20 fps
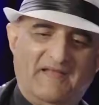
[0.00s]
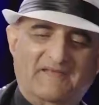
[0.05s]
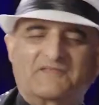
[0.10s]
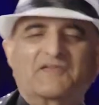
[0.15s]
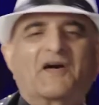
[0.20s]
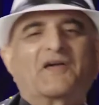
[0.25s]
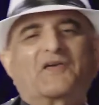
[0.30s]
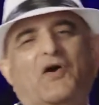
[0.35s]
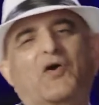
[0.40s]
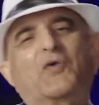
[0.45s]

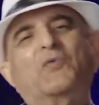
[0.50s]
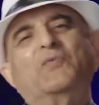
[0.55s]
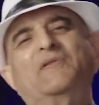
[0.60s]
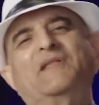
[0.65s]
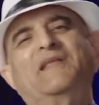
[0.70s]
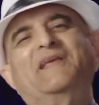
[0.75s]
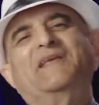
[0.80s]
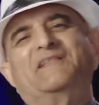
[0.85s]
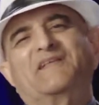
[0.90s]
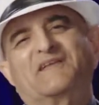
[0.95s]
It's not
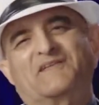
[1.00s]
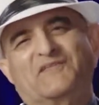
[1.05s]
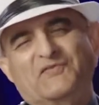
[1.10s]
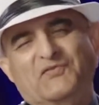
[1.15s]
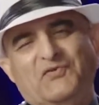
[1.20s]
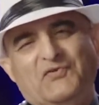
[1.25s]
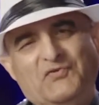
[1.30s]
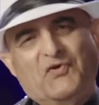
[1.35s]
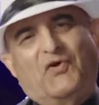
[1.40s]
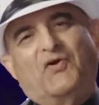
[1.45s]
only that
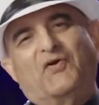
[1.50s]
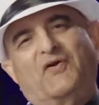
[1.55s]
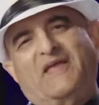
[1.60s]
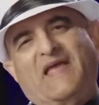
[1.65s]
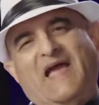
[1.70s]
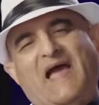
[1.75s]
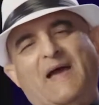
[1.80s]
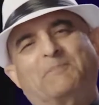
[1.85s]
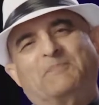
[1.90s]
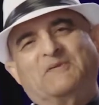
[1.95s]
New
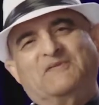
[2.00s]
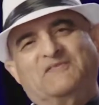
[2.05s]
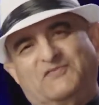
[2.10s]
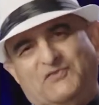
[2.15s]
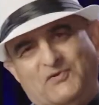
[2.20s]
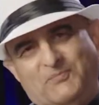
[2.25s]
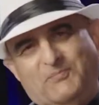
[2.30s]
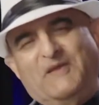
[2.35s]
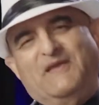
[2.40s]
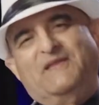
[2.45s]
York
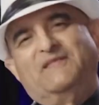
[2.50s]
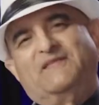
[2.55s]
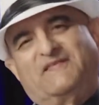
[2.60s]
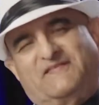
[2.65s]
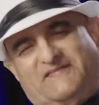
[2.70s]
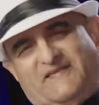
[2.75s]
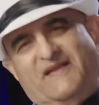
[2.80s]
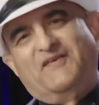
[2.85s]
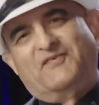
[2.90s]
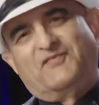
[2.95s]
happens to be the
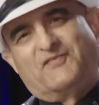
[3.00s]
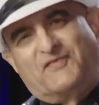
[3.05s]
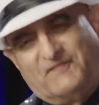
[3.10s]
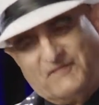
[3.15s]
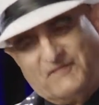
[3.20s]
center